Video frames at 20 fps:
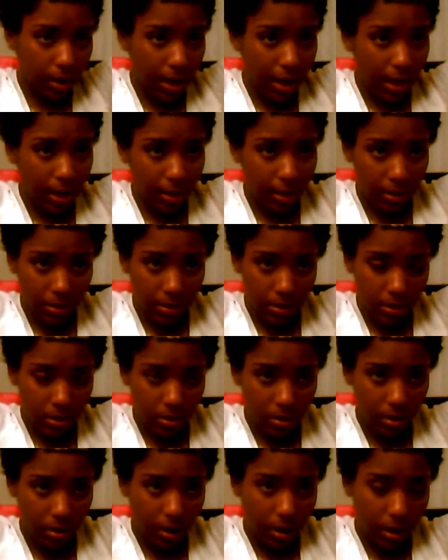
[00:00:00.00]
And that
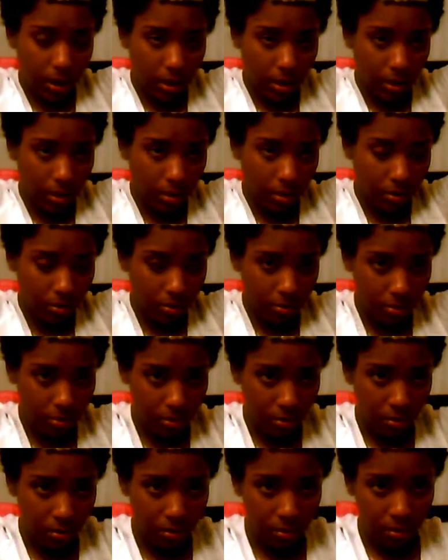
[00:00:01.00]
is a
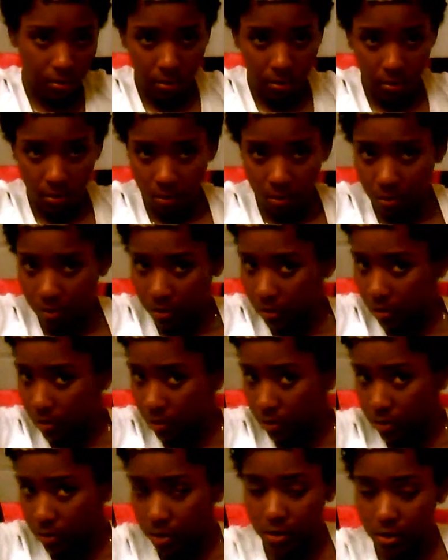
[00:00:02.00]

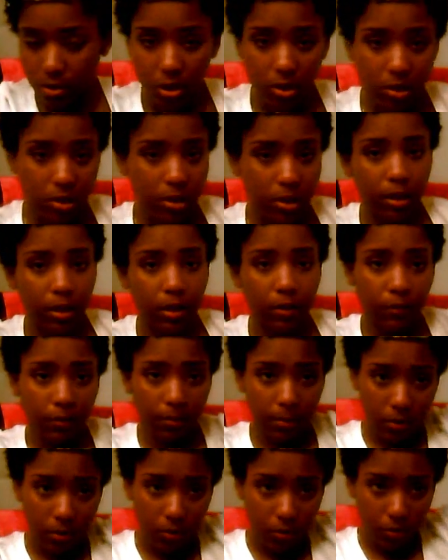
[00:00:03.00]
suggestion
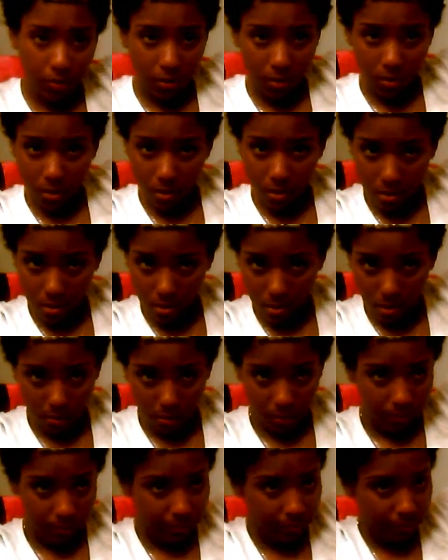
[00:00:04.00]
I got from my older
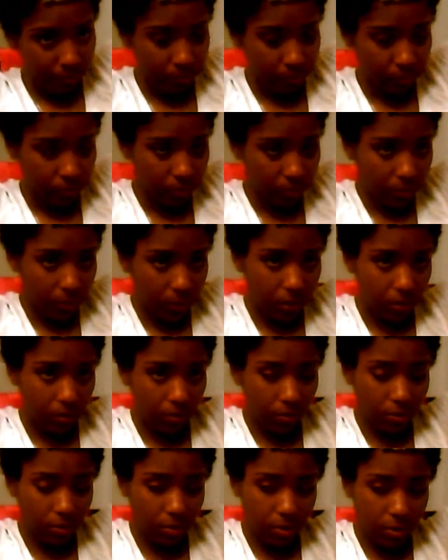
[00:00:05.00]
sister,
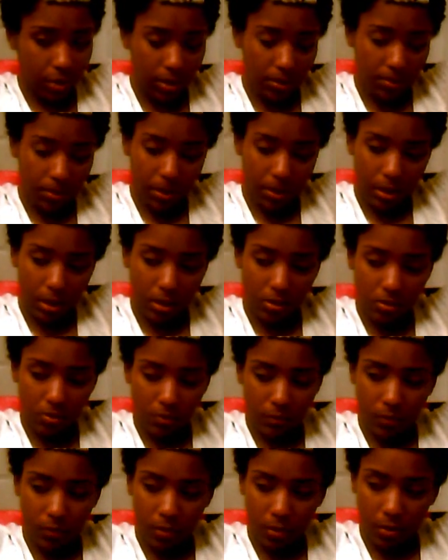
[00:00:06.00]
who has been
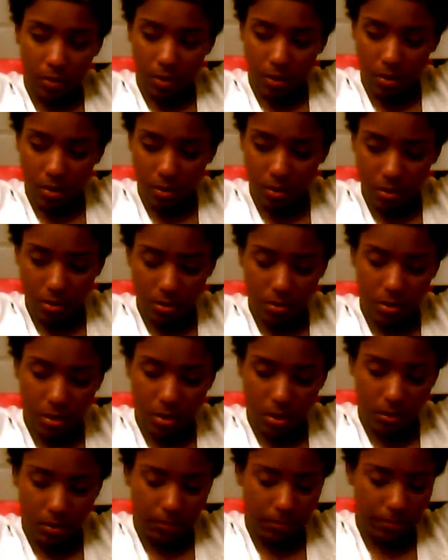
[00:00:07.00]
natural for a long,
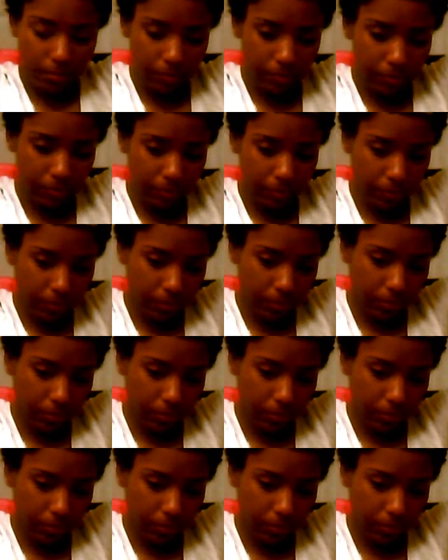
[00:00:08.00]
long time.